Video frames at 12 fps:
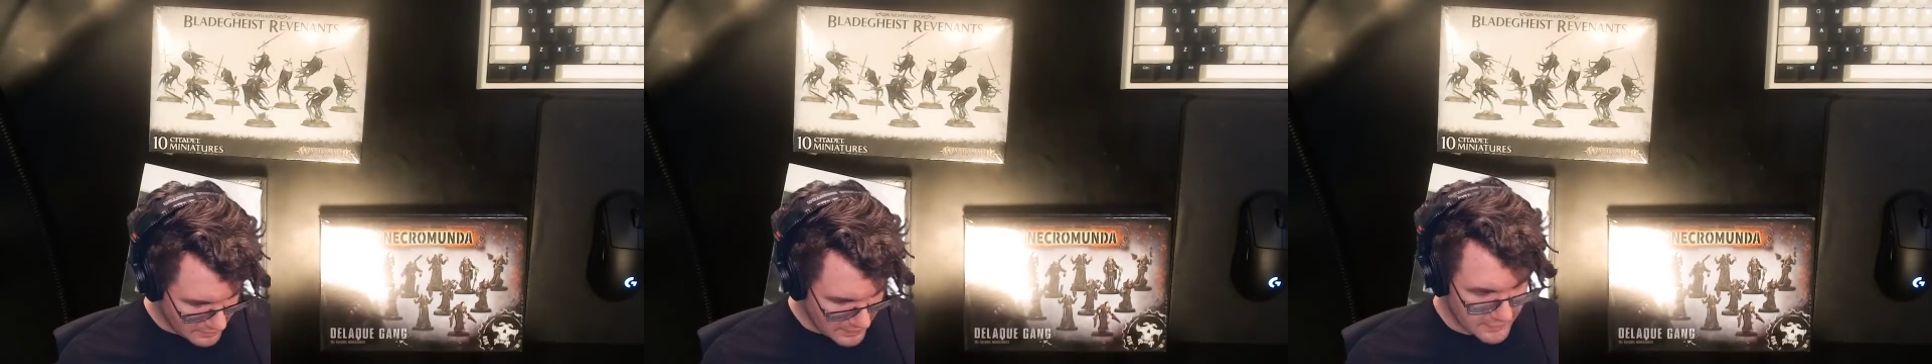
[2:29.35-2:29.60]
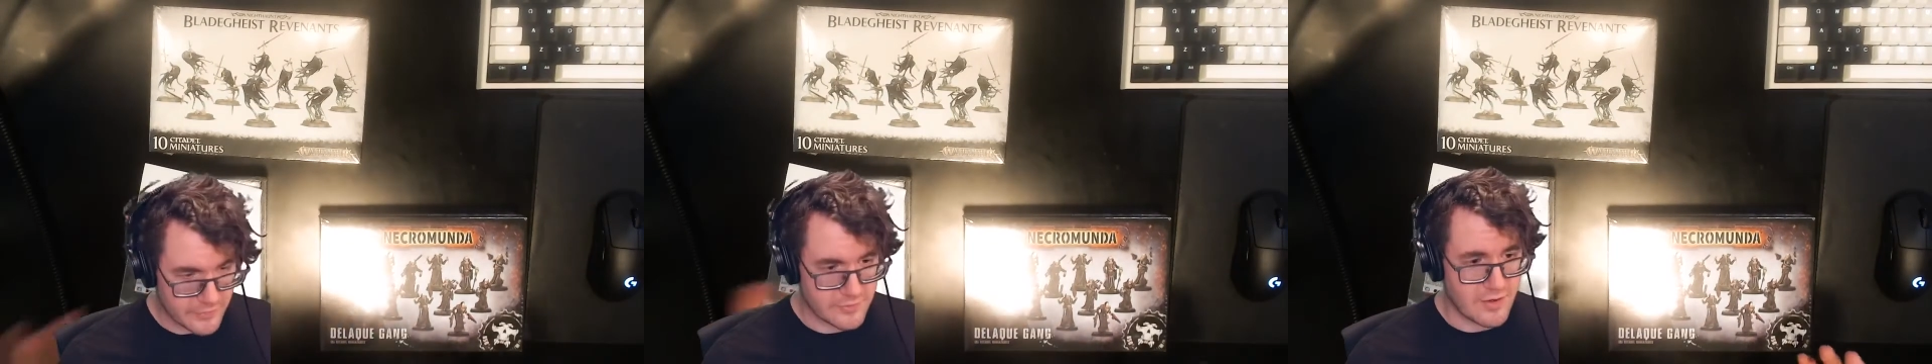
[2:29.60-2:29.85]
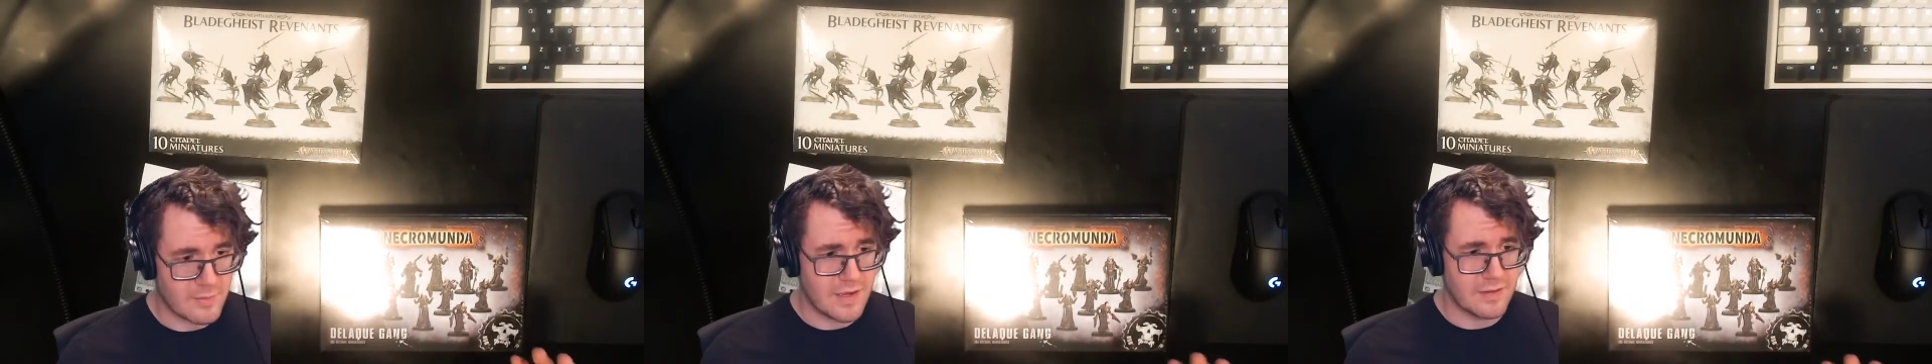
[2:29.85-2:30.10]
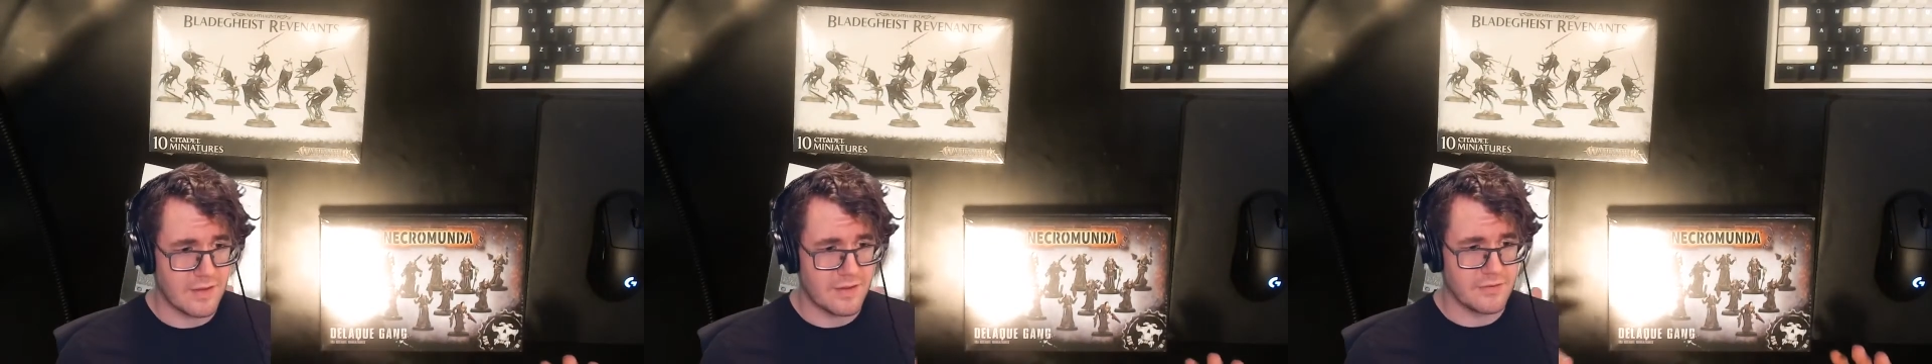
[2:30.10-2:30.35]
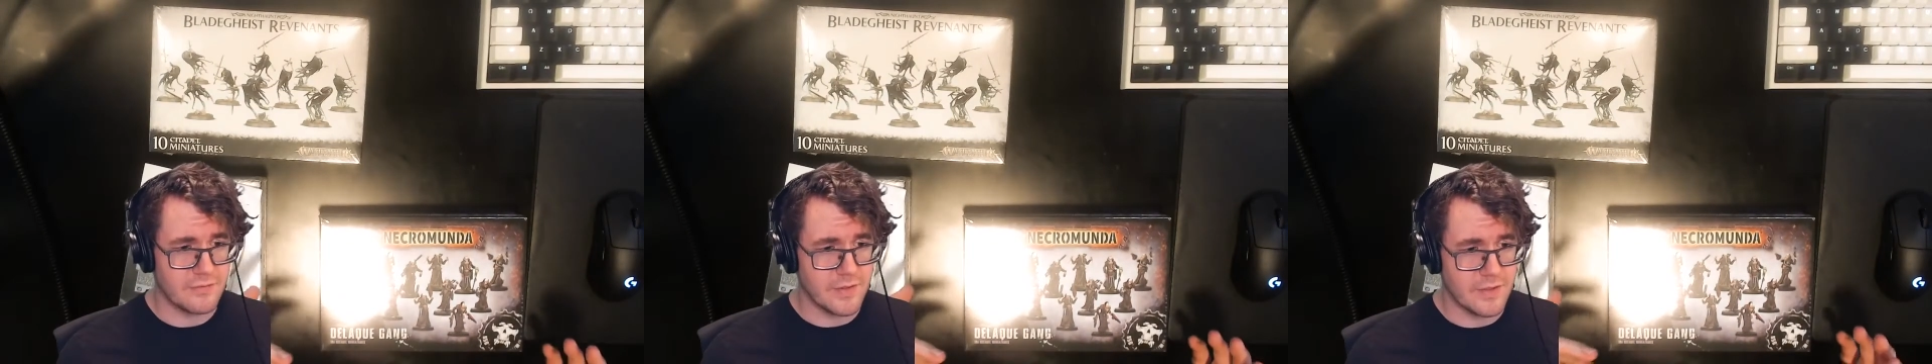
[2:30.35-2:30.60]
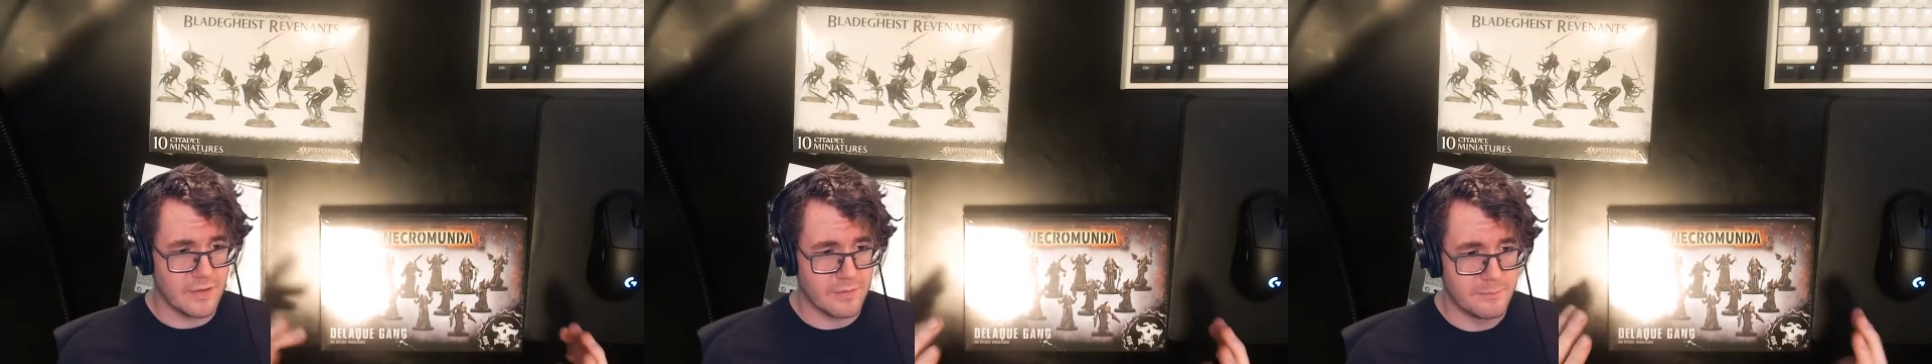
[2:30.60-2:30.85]
If you saw my last
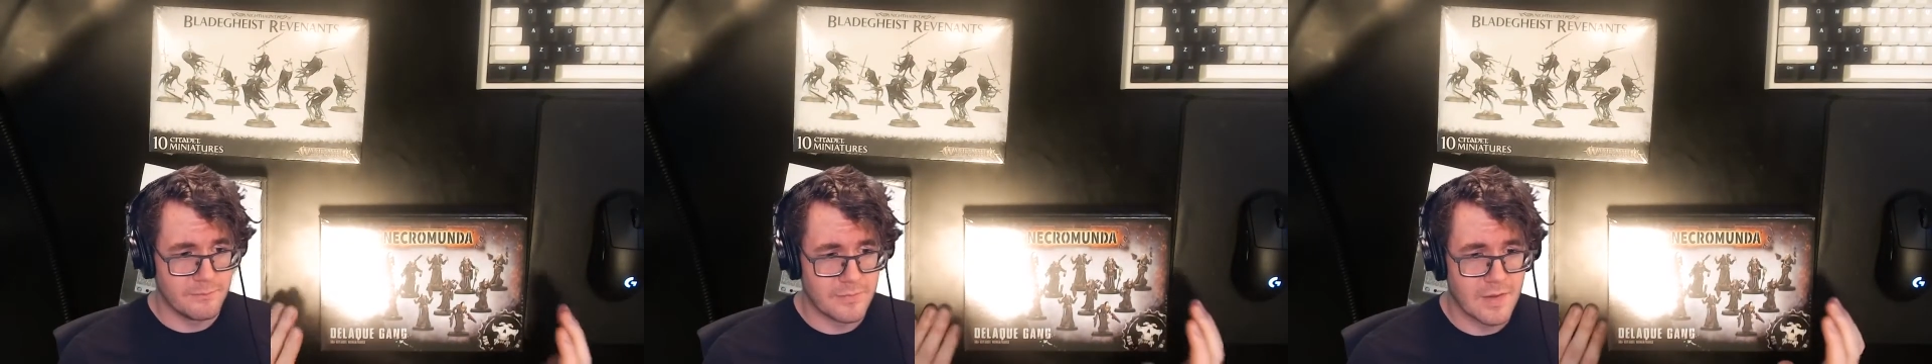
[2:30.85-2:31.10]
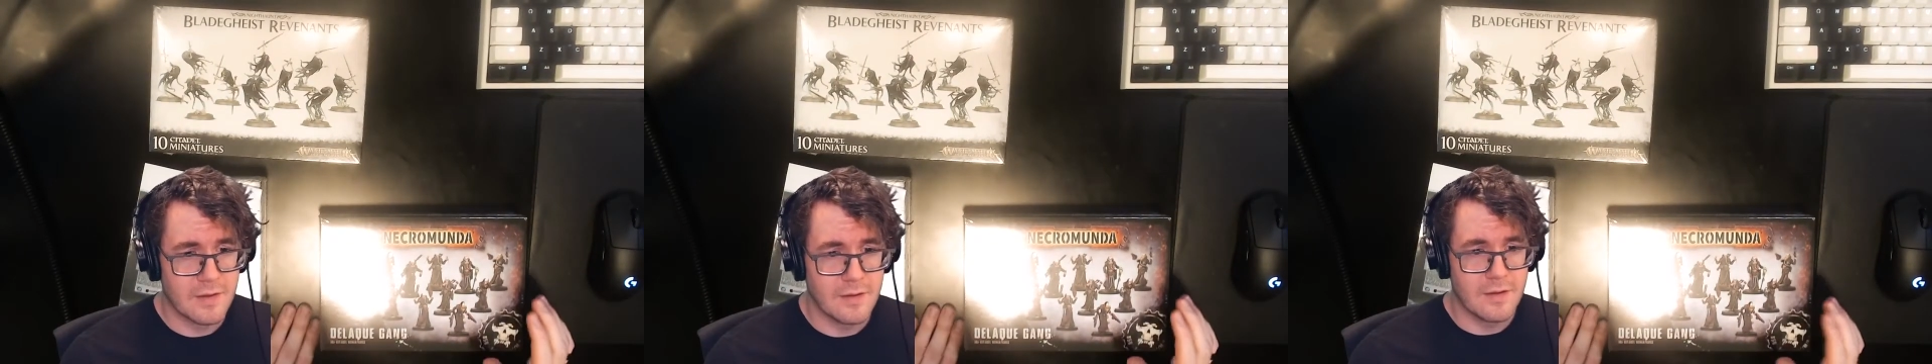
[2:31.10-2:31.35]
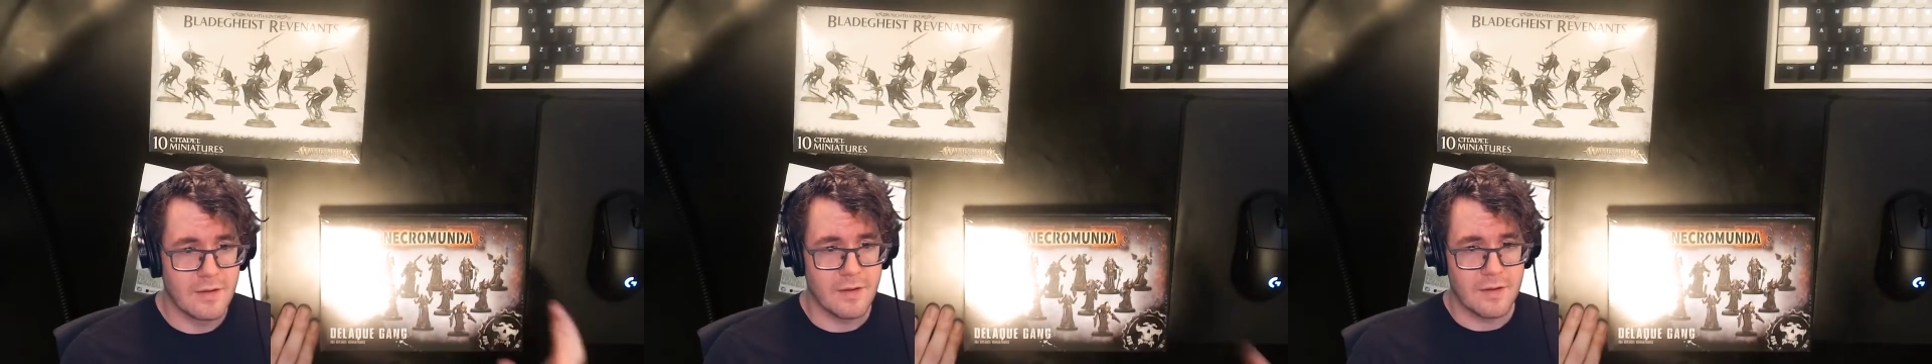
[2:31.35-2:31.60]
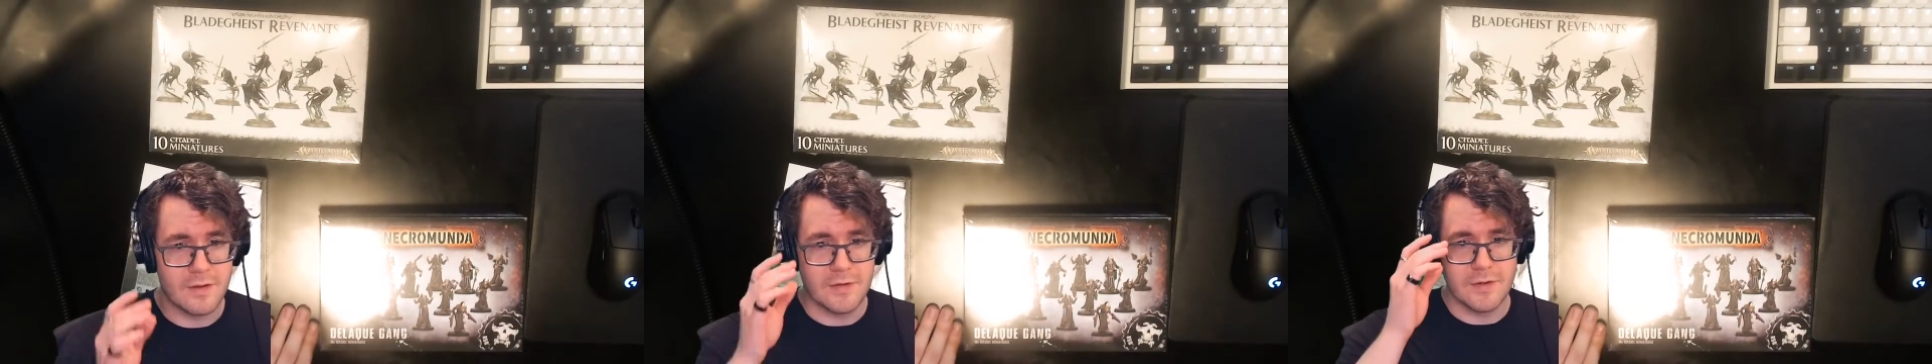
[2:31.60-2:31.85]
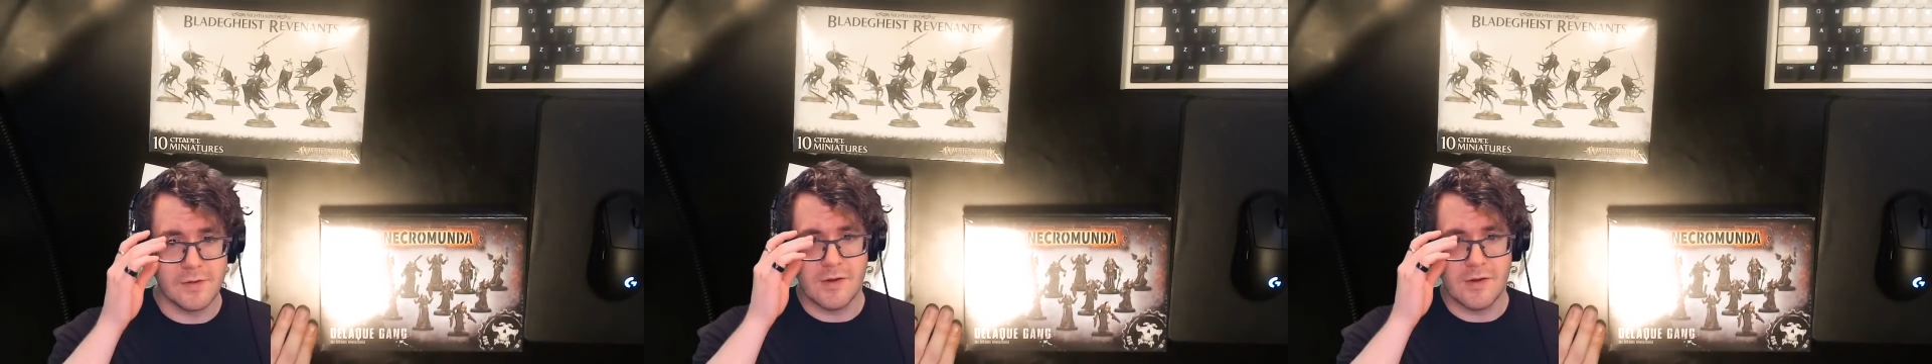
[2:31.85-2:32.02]
video, you